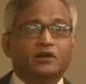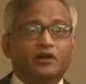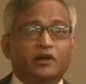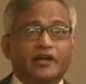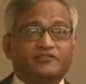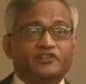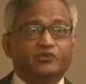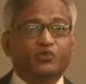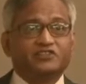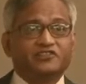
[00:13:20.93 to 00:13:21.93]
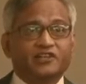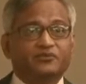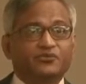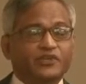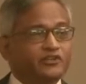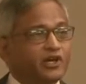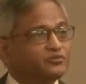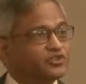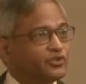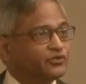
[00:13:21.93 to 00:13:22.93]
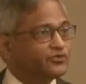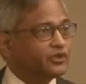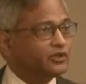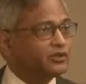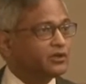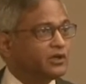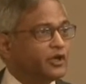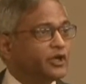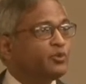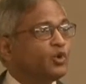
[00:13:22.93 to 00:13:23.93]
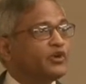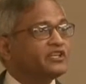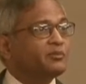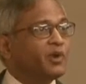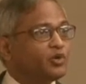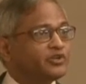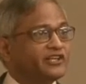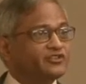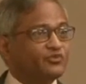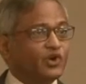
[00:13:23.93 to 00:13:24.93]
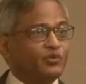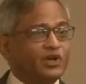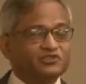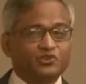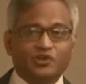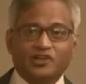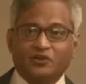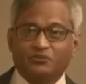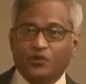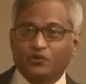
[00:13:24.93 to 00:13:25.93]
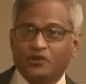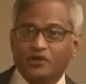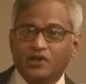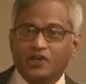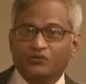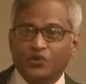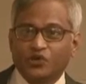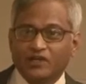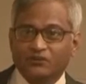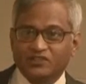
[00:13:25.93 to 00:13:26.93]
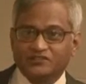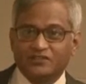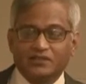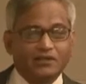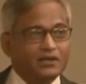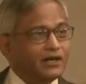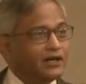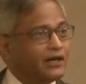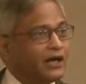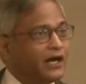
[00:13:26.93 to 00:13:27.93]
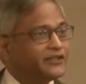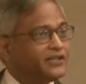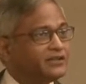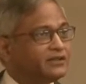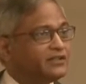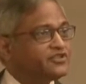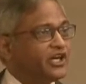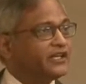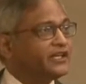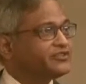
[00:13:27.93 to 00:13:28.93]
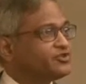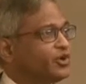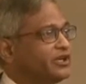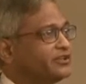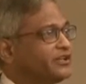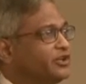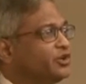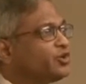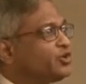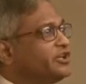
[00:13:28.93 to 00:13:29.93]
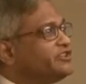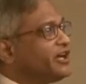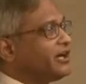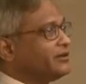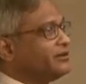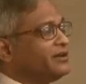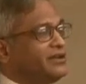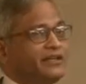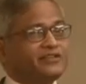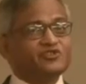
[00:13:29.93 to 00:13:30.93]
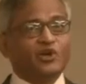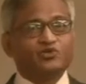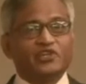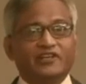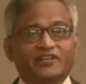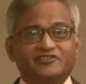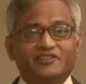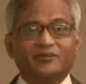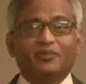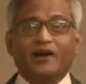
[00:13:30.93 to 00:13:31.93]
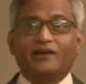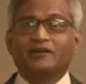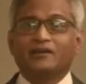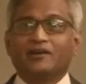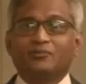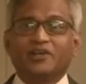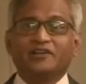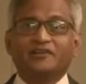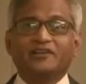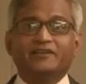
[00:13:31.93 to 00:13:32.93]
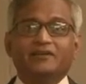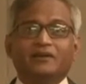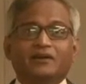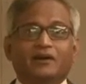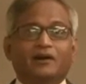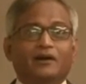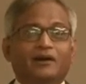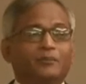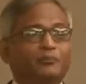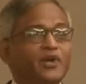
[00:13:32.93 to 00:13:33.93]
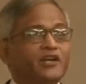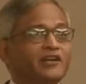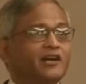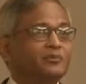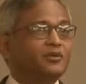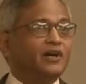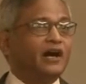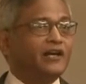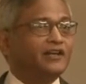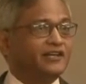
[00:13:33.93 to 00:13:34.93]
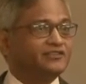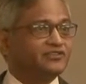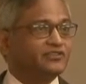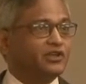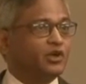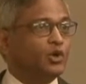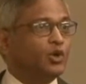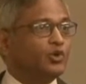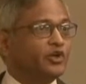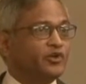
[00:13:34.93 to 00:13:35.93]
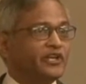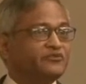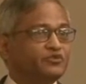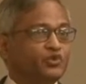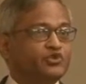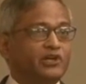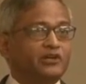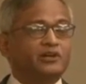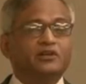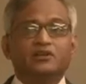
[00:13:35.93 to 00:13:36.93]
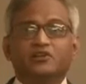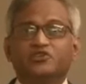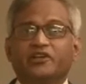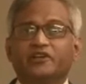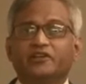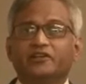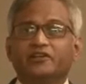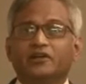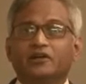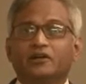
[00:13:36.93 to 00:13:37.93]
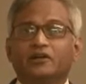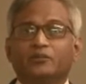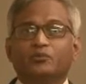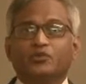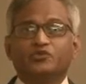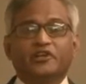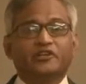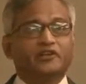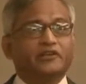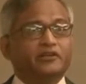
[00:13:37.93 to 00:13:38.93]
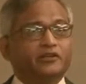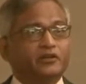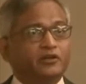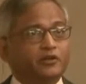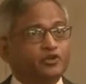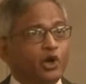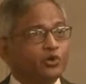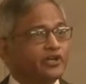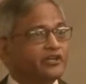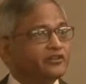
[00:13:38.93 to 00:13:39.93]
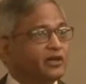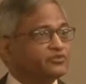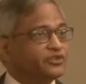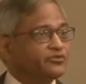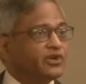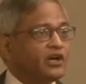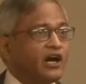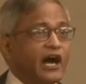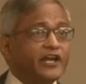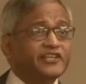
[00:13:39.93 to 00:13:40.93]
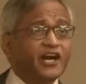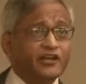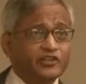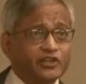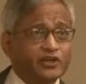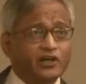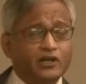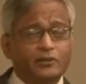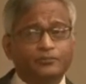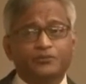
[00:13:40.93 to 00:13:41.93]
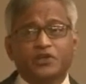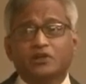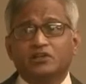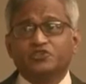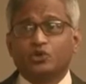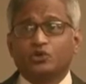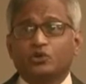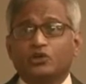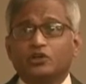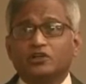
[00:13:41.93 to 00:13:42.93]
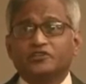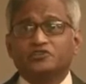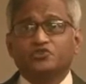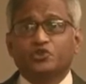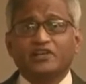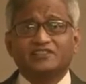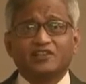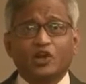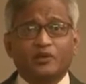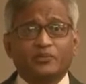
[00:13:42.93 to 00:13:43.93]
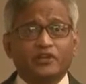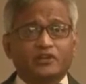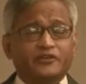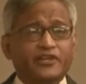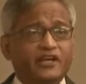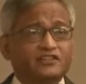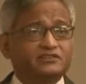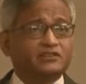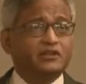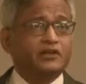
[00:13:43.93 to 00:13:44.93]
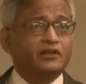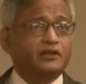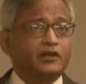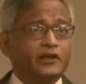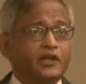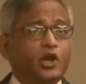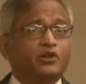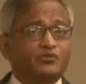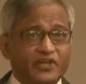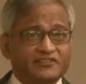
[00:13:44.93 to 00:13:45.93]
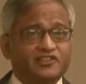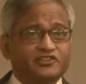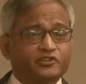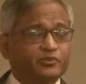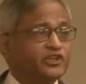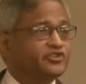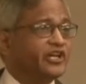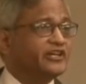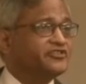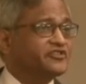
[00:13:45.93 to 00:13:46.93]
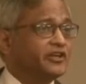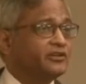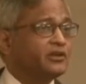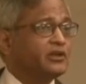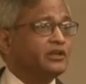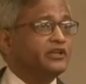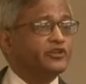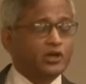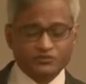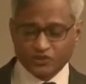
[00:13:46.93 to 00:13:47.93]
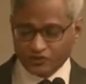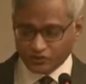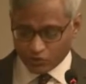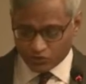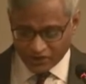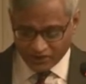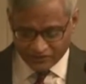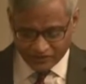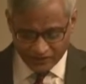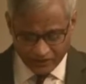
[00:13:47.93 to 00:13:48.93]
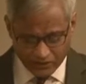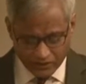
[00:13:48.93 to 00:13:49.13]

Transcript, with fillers: uh, exert oneself in terms of uh, removing the mountains for one's own comfort, comfort levels. Uh, I think China is doing the Yugong Yishan in South China Sea by completely uh, building up islands uh, over reefs which are generally um, generally uh, drowned in terms of high tide. Um, so so there's a lot be, there has a lot of exertion by the Chinese state in terms of the South China Sea